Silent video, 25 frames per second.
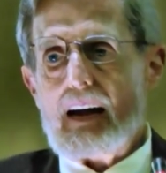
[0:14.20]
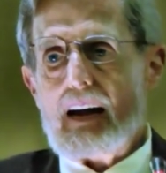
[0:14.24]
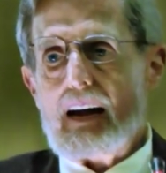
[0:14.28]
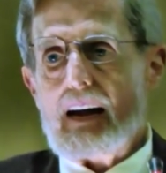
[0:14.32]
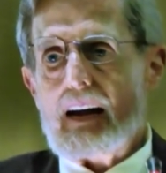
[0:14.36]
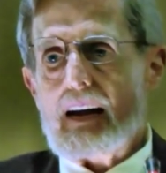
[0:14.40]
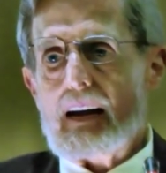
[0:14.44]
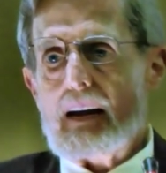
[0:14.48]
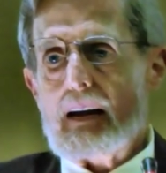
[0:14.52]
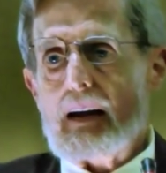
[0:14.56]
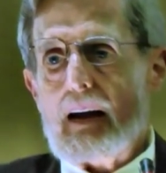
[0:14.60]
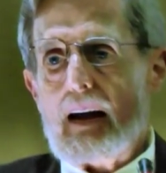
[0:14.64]

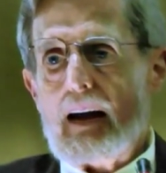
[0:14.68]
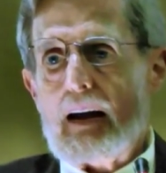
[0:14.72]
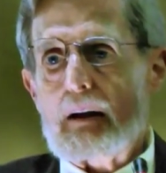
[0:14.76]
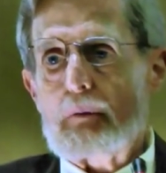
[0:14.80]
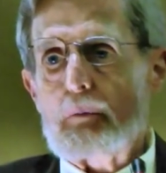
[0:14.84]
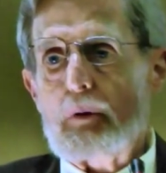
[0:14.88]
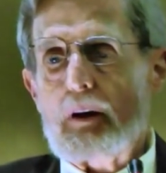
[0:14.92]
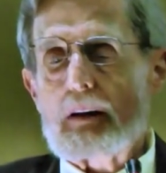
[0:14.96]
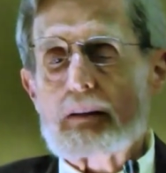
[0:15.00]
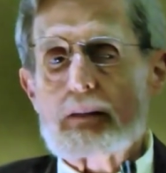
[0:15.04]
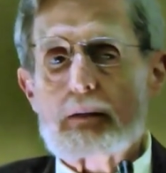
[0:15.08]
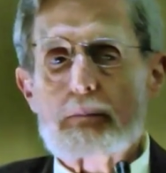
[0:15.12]
Uh, I
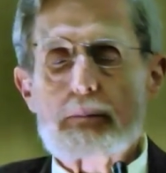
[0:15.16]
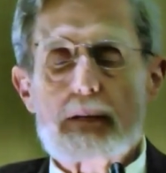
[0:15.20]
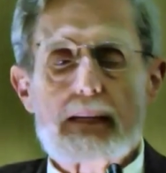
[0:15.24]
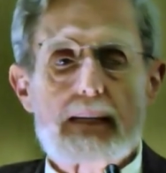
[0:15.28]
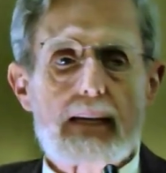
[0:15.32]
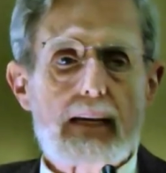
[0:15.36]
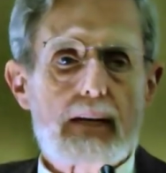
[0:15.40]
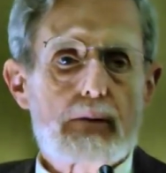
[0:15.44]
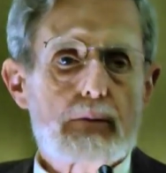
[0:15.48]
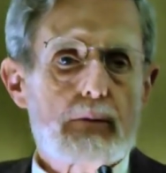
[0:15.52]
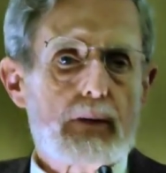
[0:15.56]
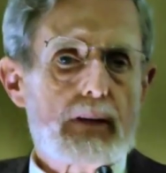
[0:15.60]
want to
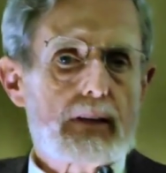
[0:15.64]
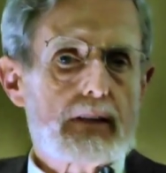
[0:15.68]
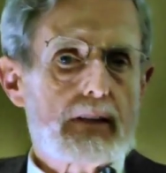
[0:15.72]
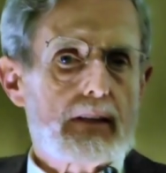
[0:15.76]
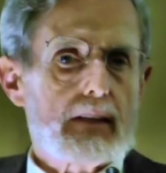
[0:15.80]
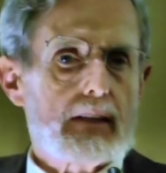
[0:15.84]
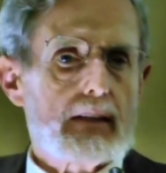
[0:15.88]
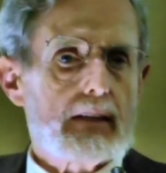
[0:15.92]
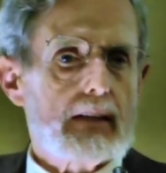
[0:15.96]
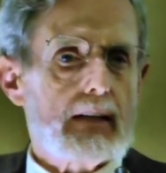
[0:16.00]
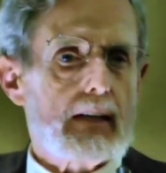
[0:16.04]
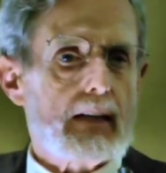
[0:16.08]
begin with
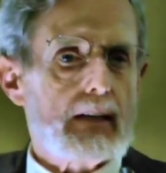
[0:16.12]
a,